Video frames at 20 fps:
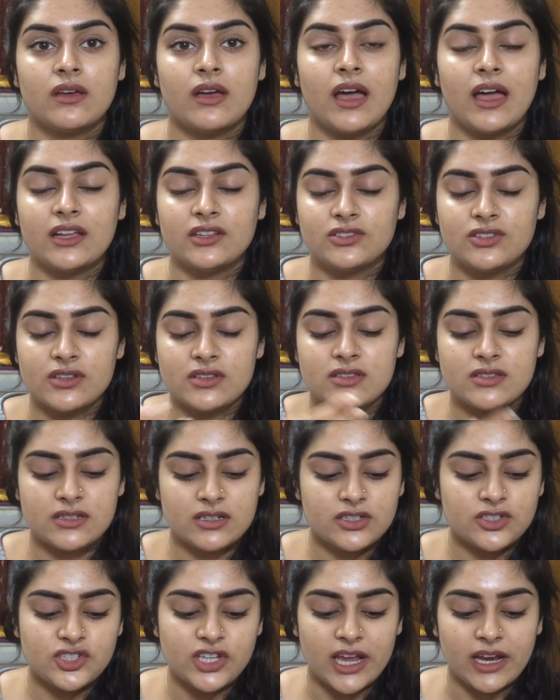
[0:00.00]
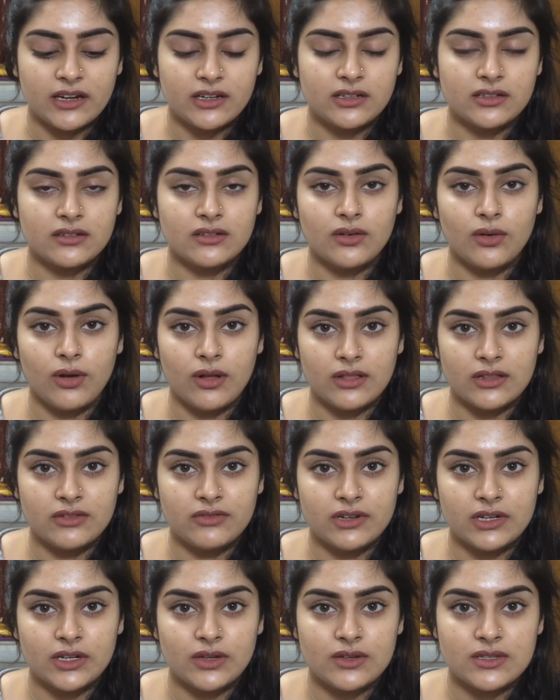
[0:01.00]
I just checked all the
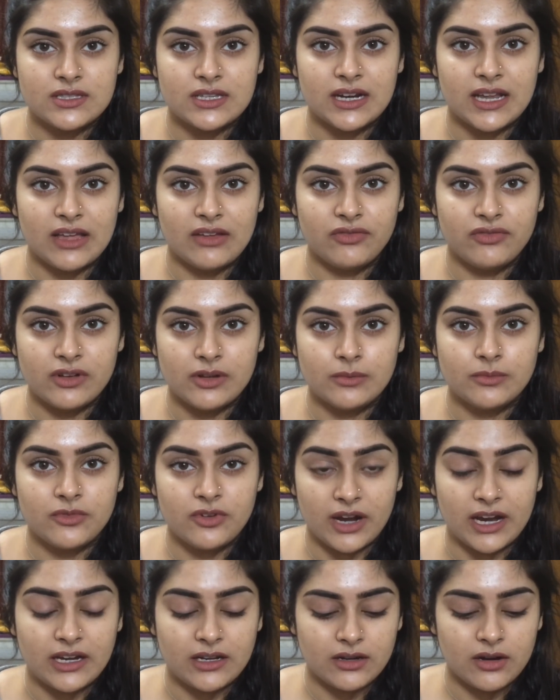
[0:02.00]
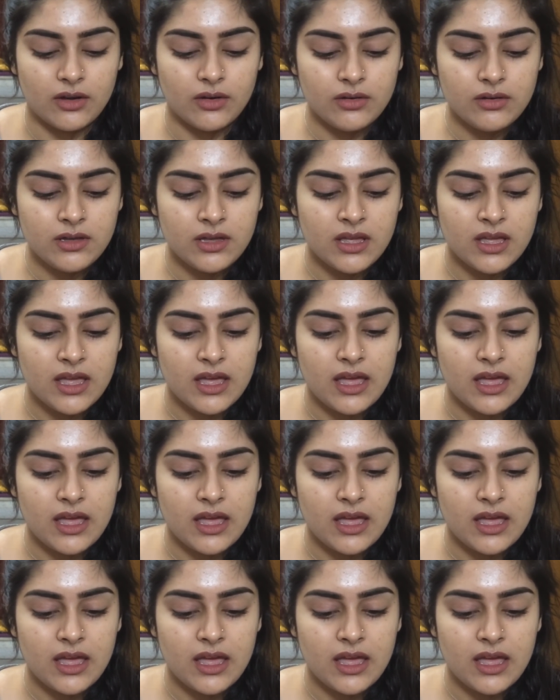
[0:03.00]
videos that I filmed right now